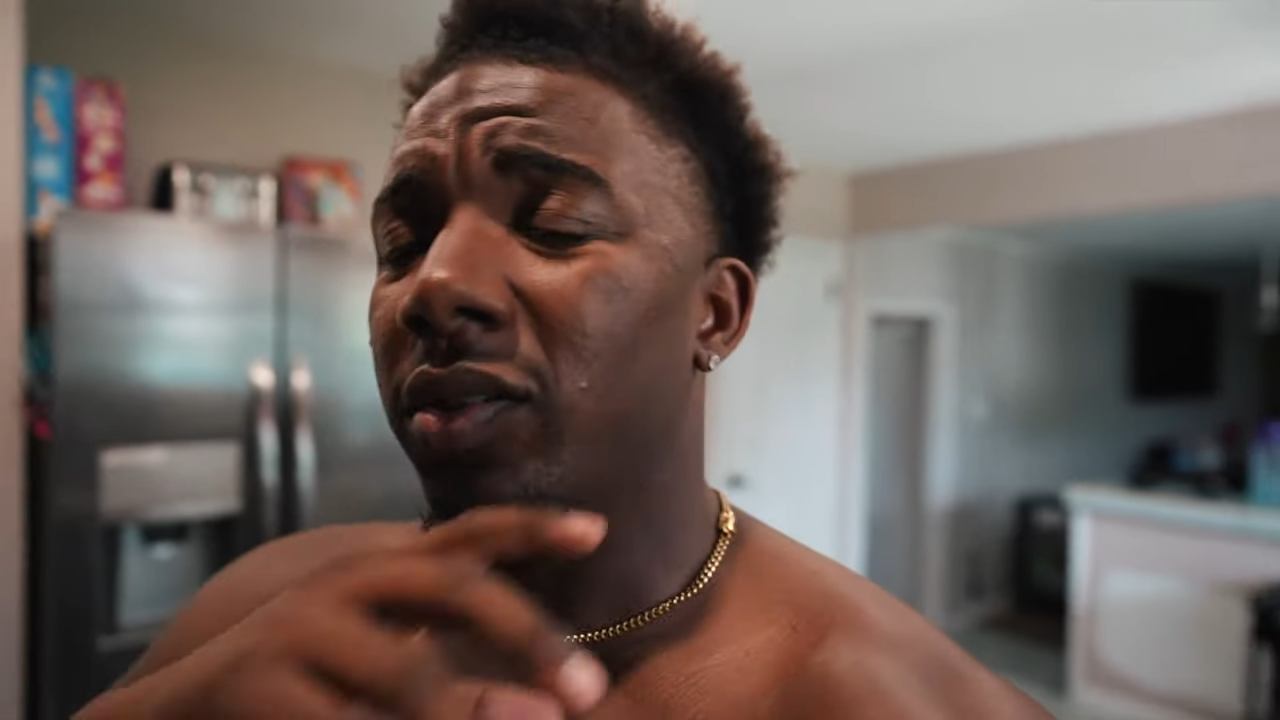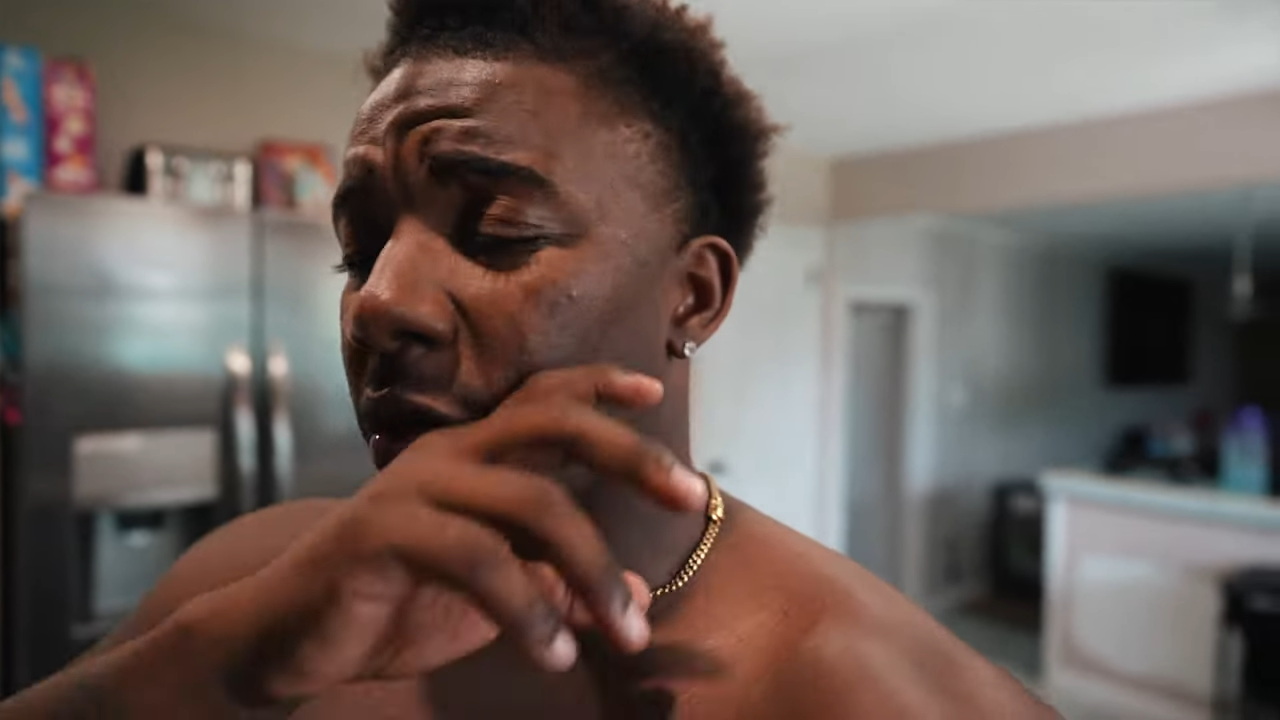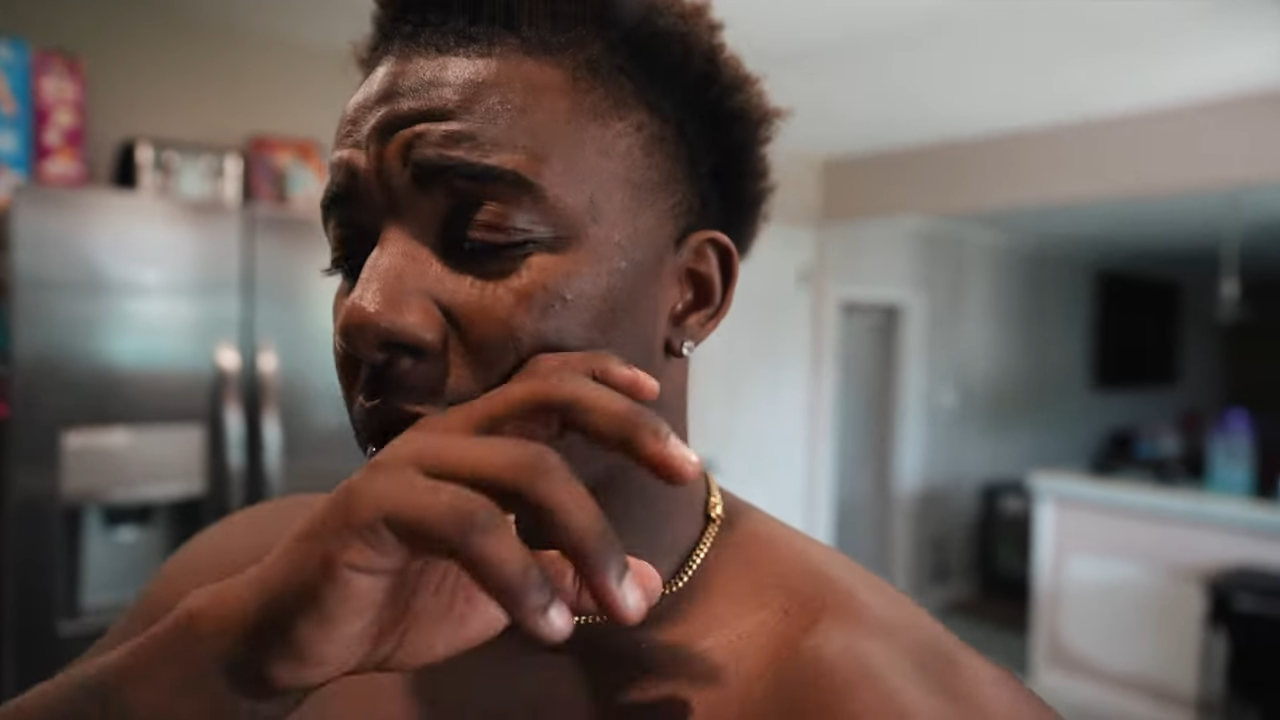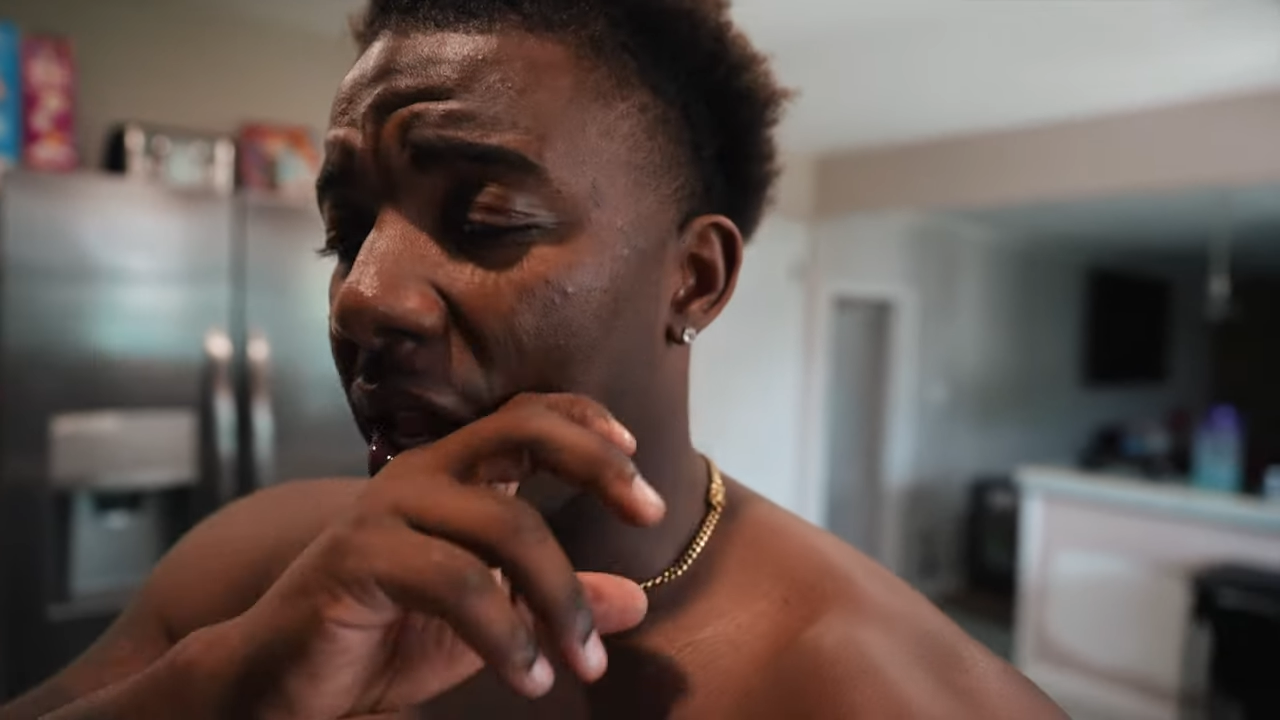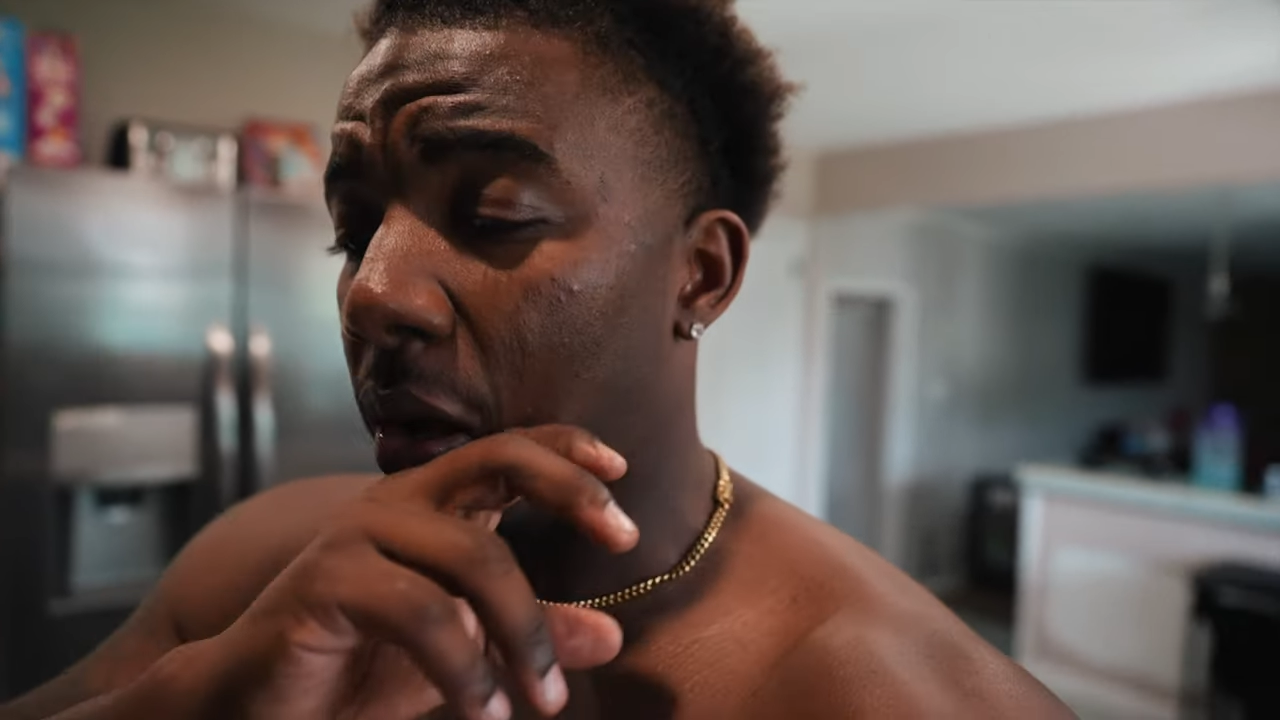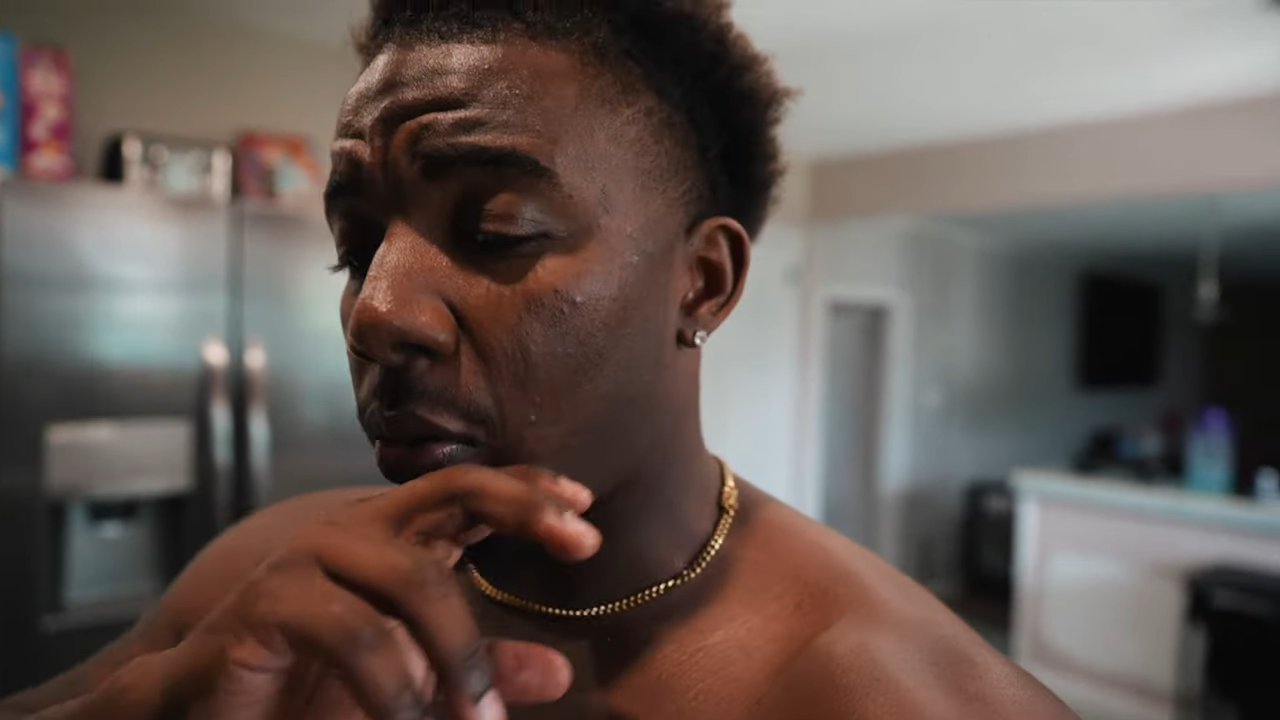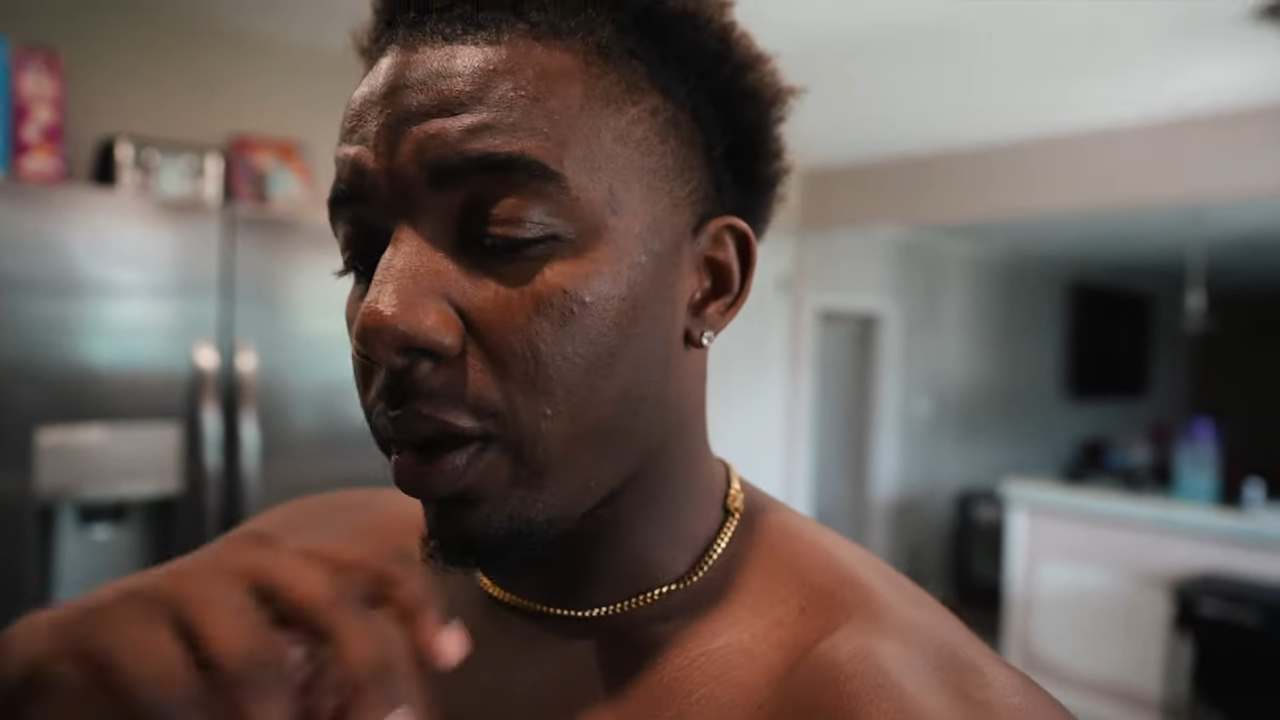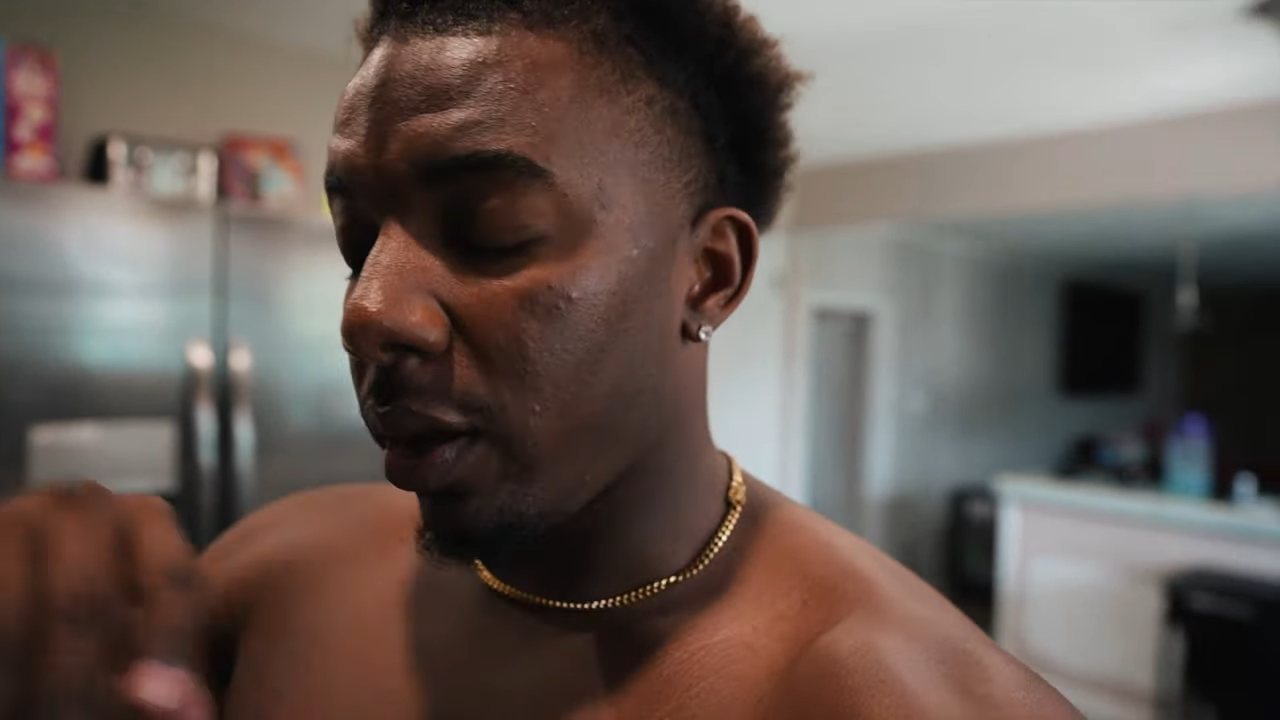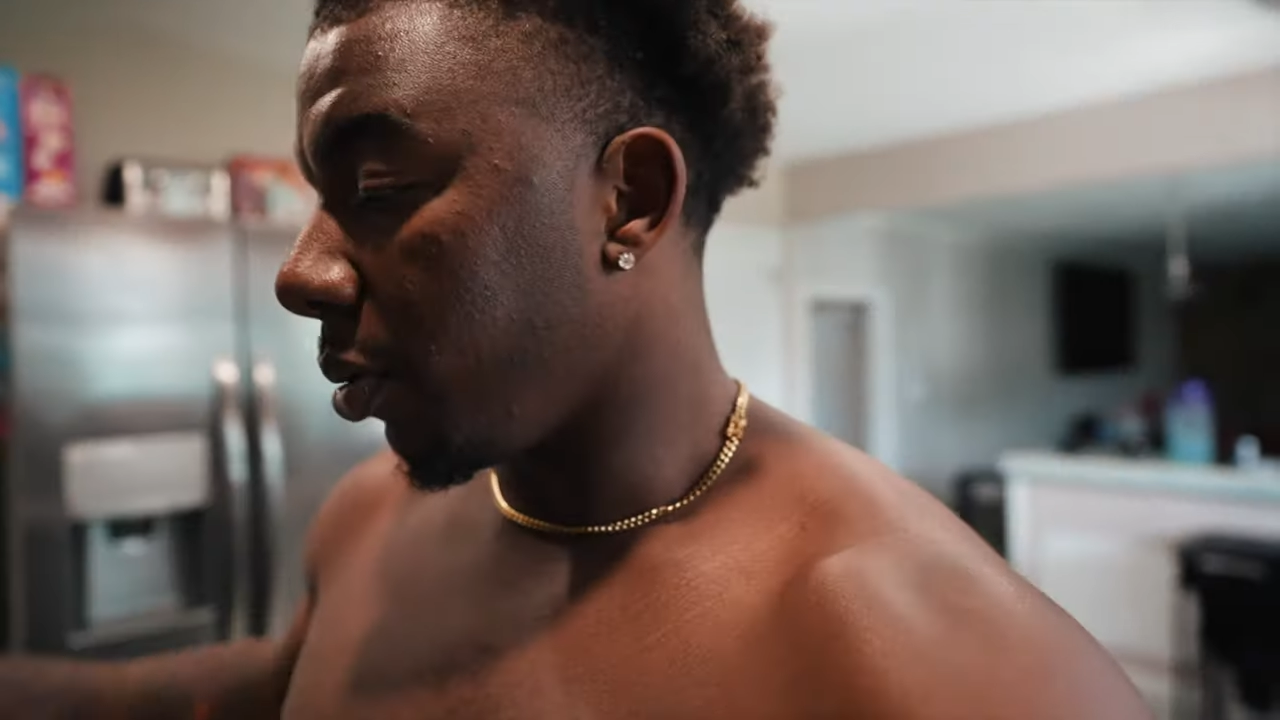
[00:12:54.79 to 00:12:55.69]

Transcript: to gain weight,